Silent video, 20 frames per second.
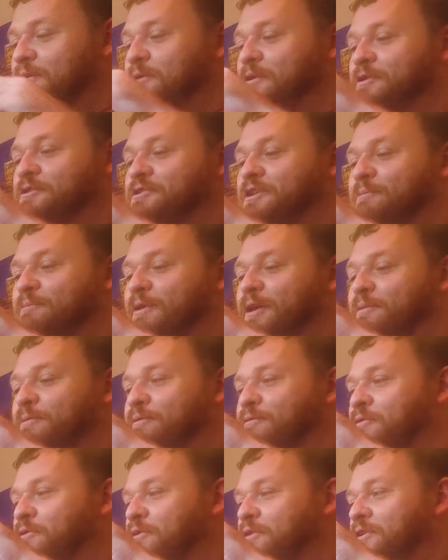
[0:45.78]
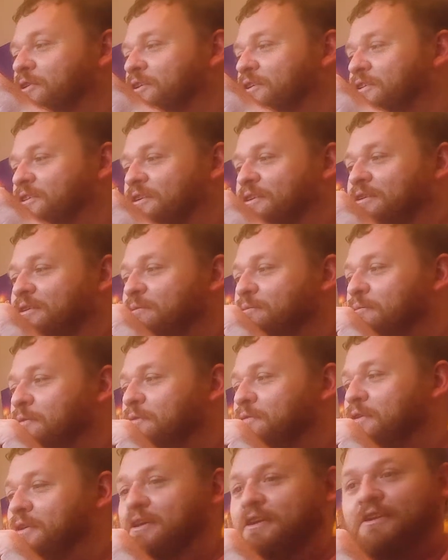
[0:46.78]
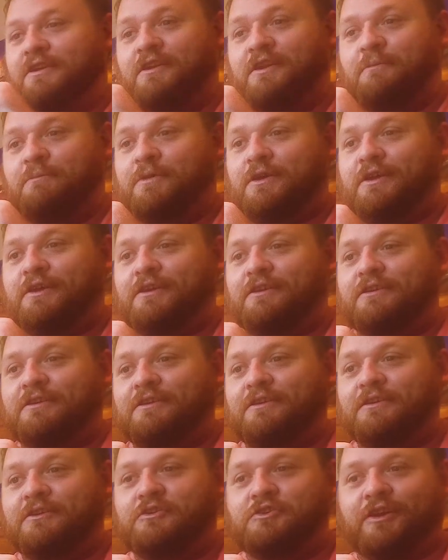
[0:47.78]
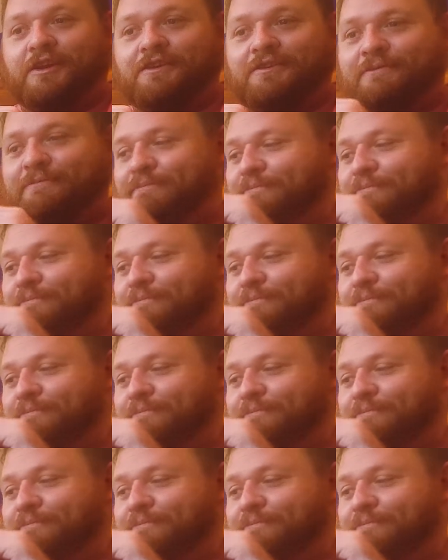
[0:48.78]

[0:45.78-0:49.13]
which I bought before the movie ended up being shit.